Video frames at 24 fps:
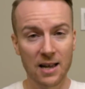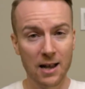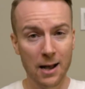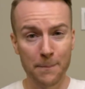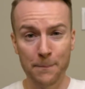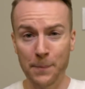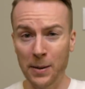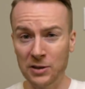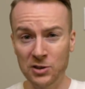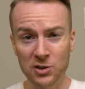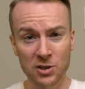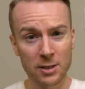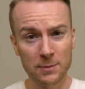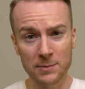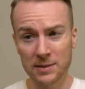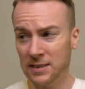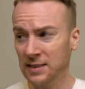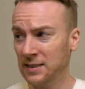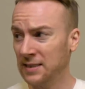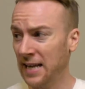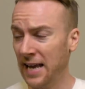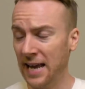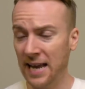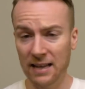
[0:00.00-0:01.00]
A bunch of them
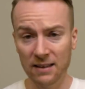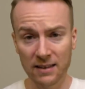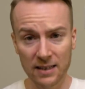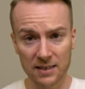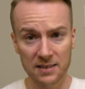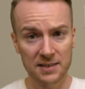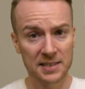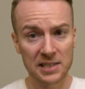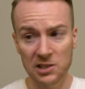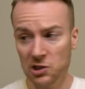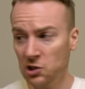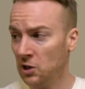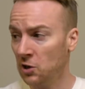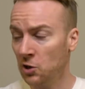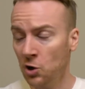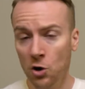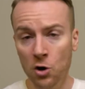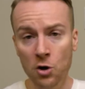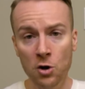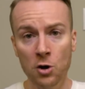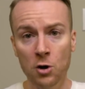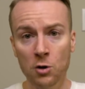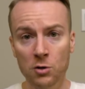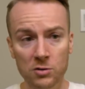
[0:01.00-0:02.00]
stay. Like the teacher's like,
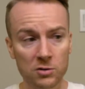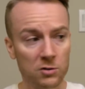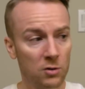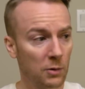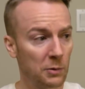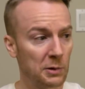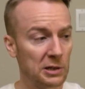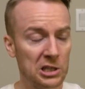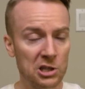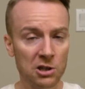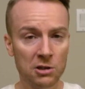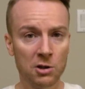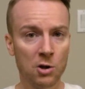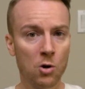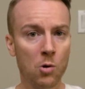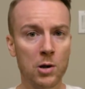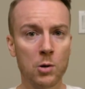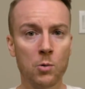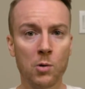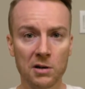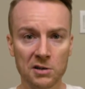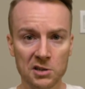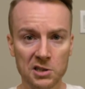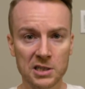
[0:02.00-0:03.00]
no, we shouldn't go
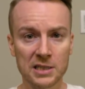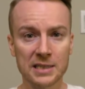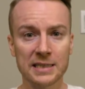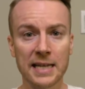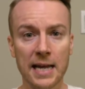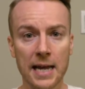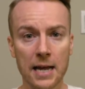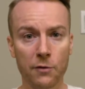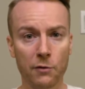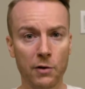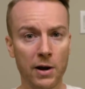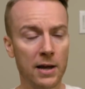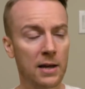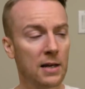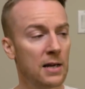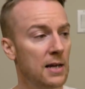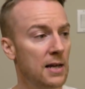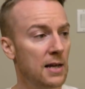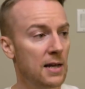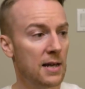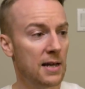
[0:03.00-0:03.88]
anywhere, just stay, right?